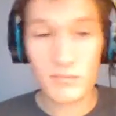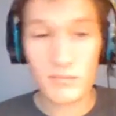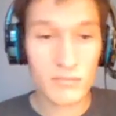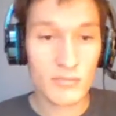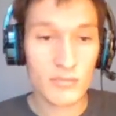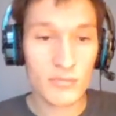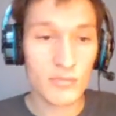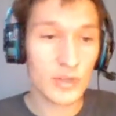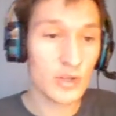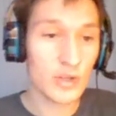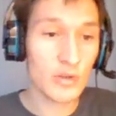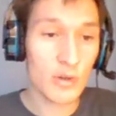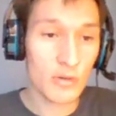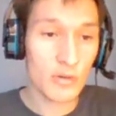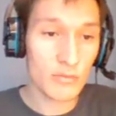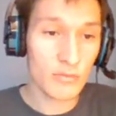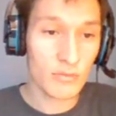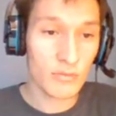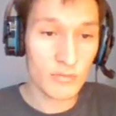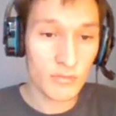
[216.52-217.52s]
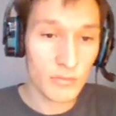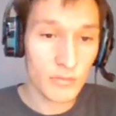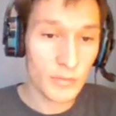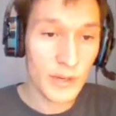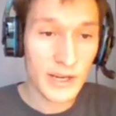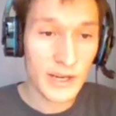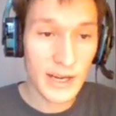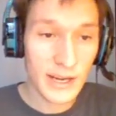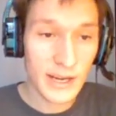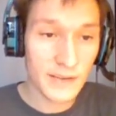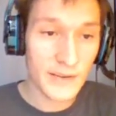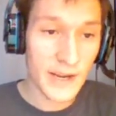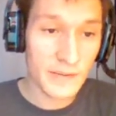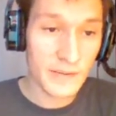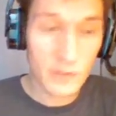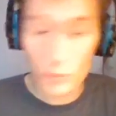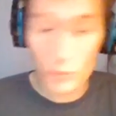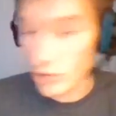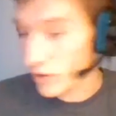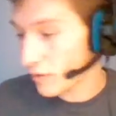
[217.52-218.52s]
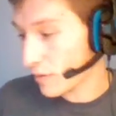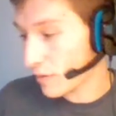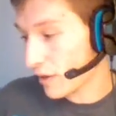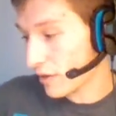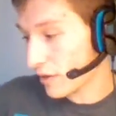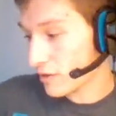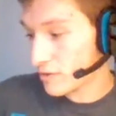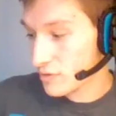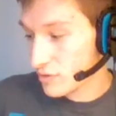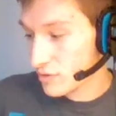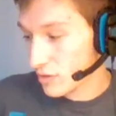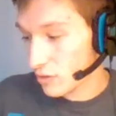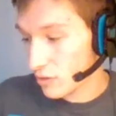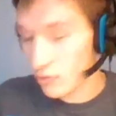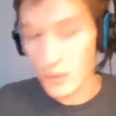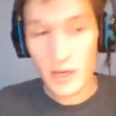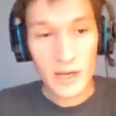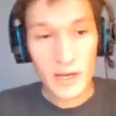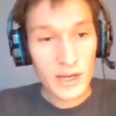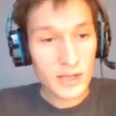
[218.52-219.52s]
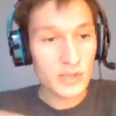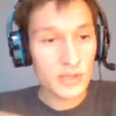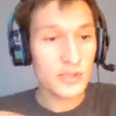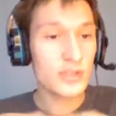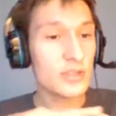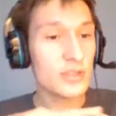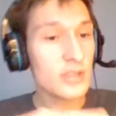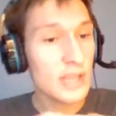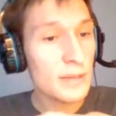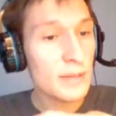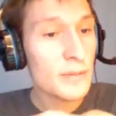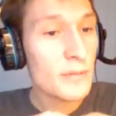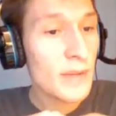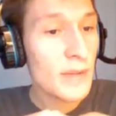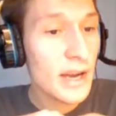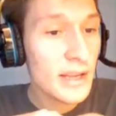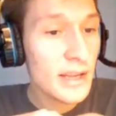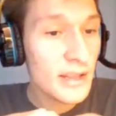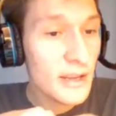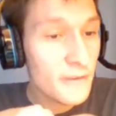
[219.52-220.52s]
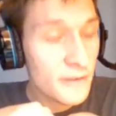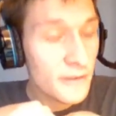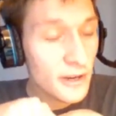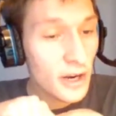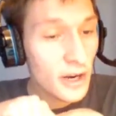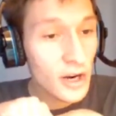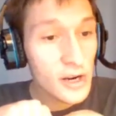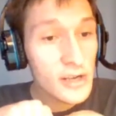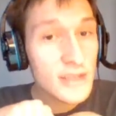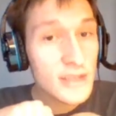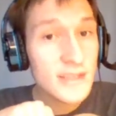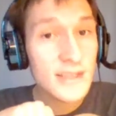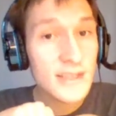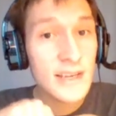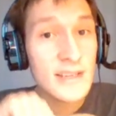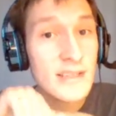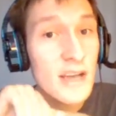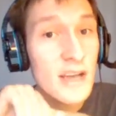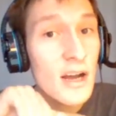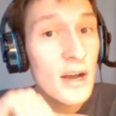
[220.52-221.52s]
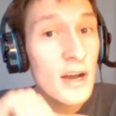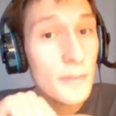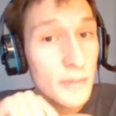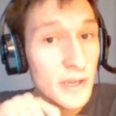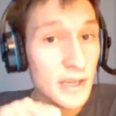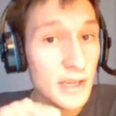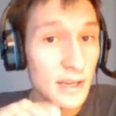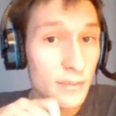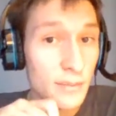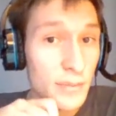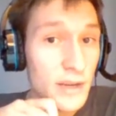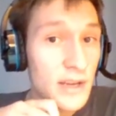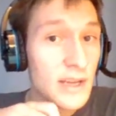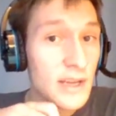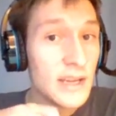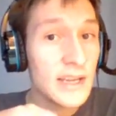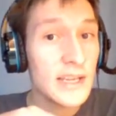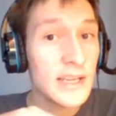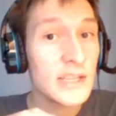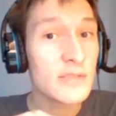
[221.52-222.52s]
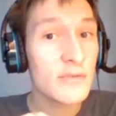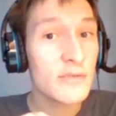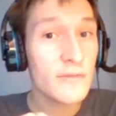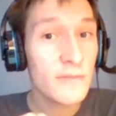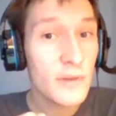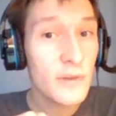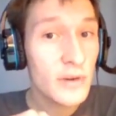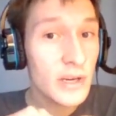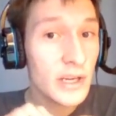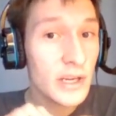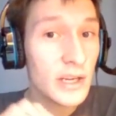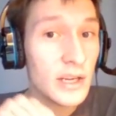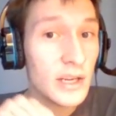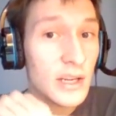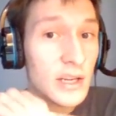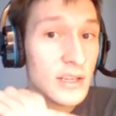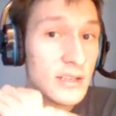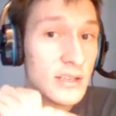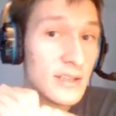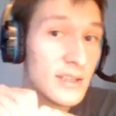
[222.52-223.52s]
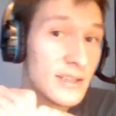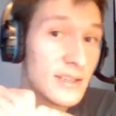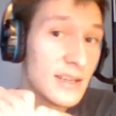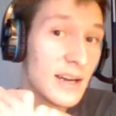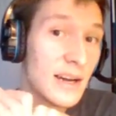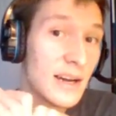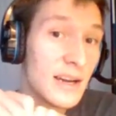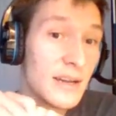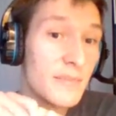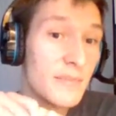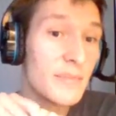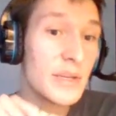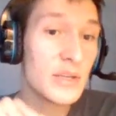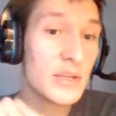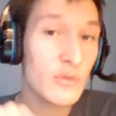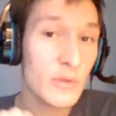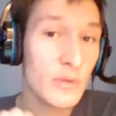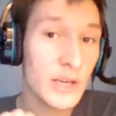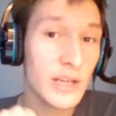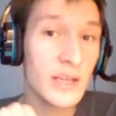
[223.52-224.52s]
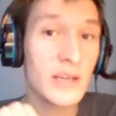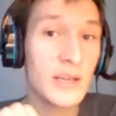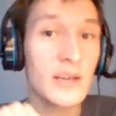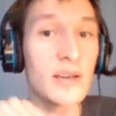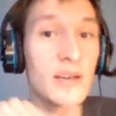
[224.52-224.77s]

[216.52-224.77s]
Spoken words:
you might not even have to worry about it. So just keep in mind that if a card says upkeep, it's referring to the time between